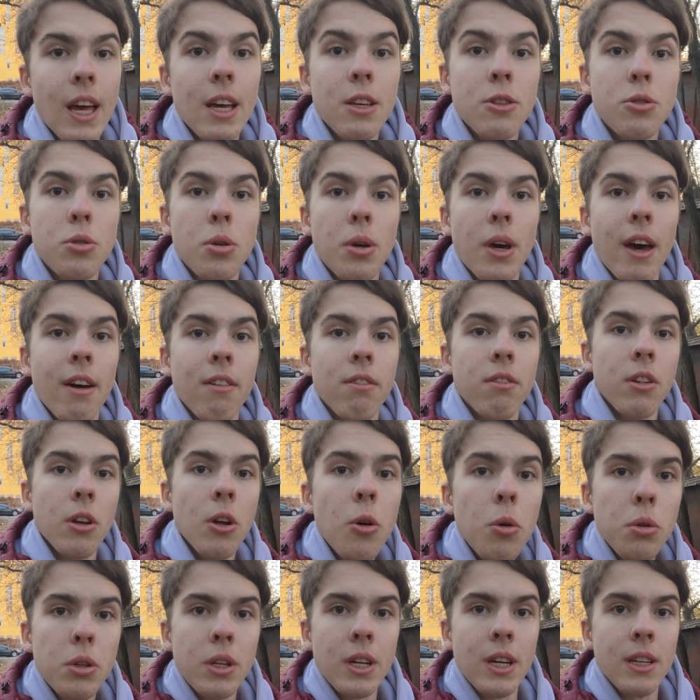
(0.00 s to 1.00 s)
As you have
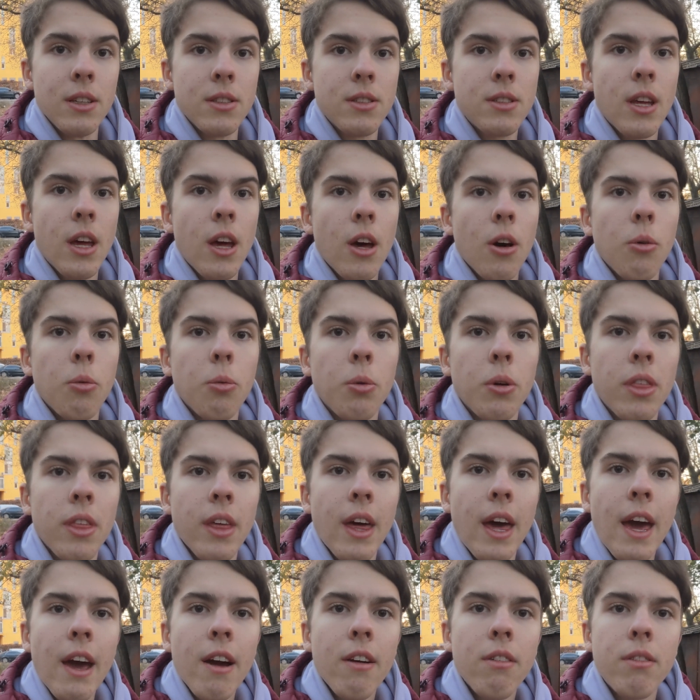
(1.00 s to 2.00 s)
noticed,
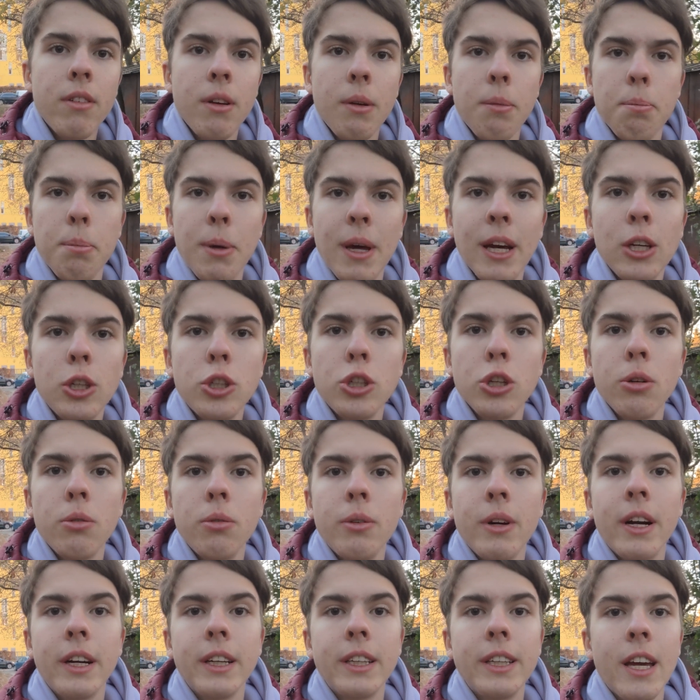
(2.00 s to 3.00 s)
with every picture
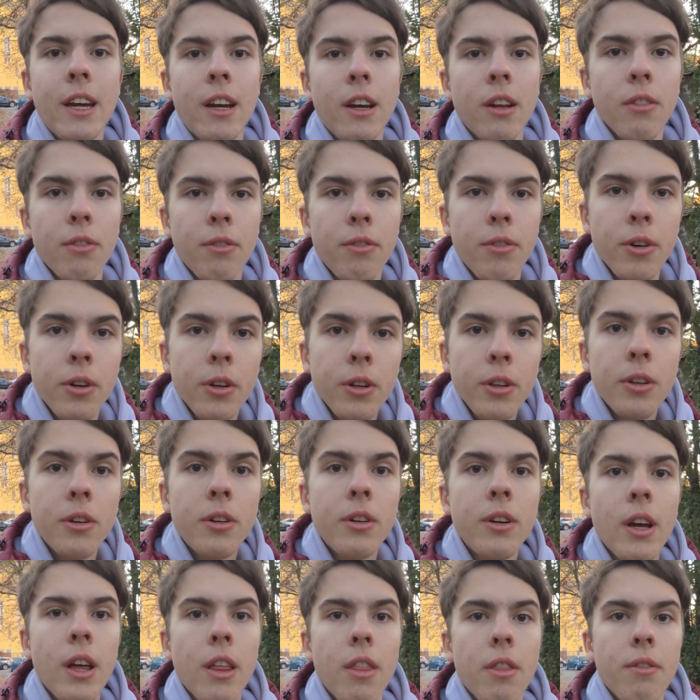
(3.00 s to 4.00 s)
we are getting
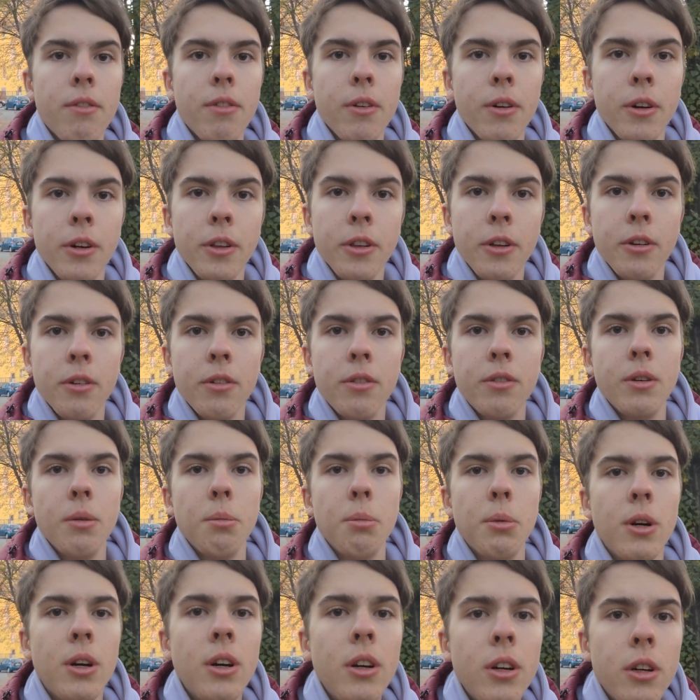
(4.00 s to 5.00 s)
further and further
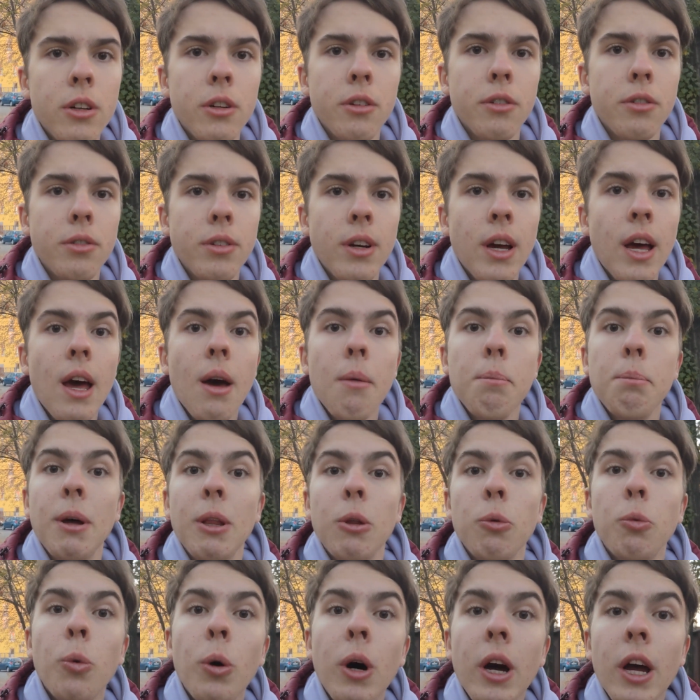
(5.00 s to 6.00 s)
from Earth,
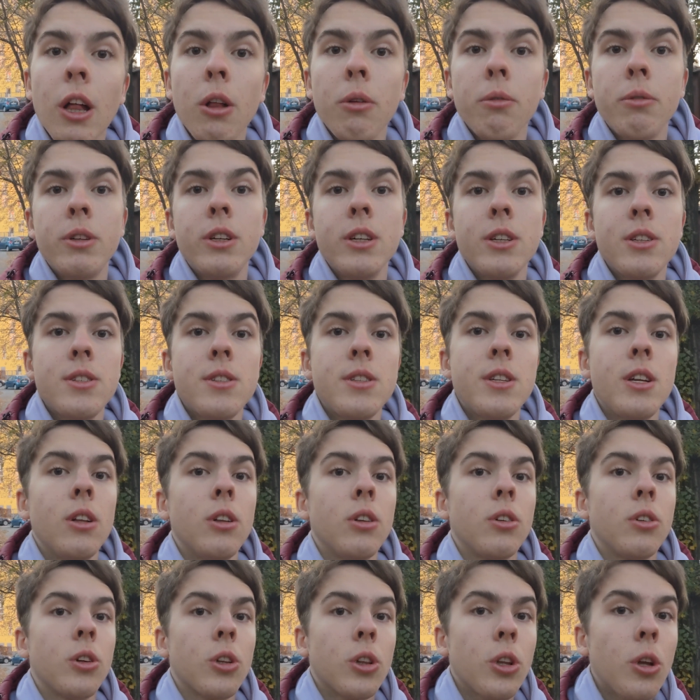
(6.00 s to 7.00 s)
but while we are
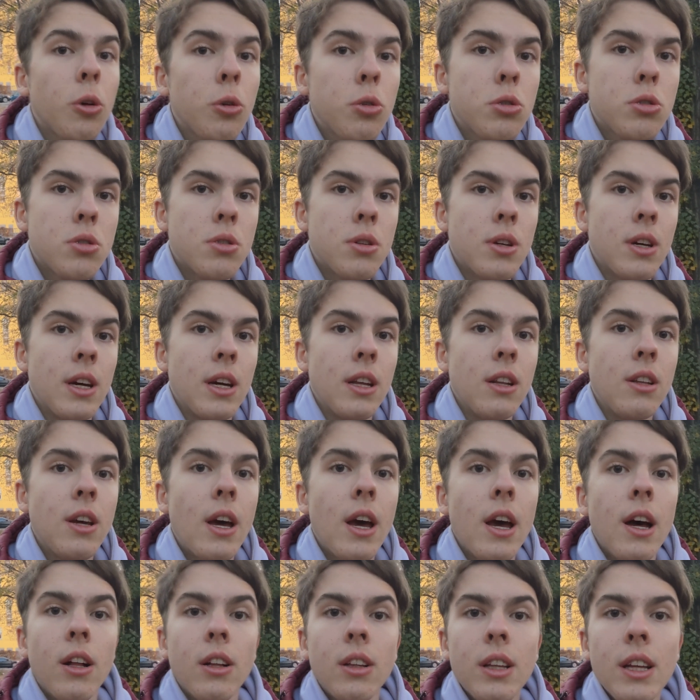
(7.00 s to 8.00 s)
still close to it,
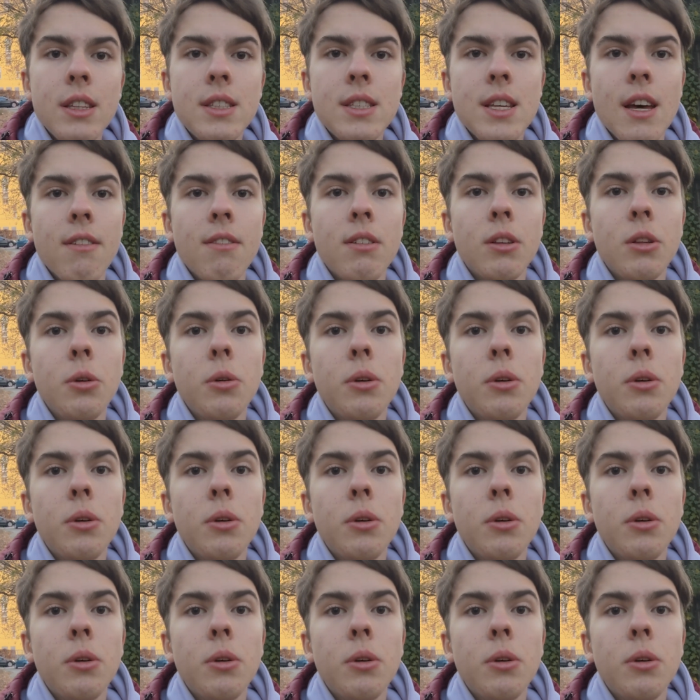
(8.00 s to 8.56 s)
let's have a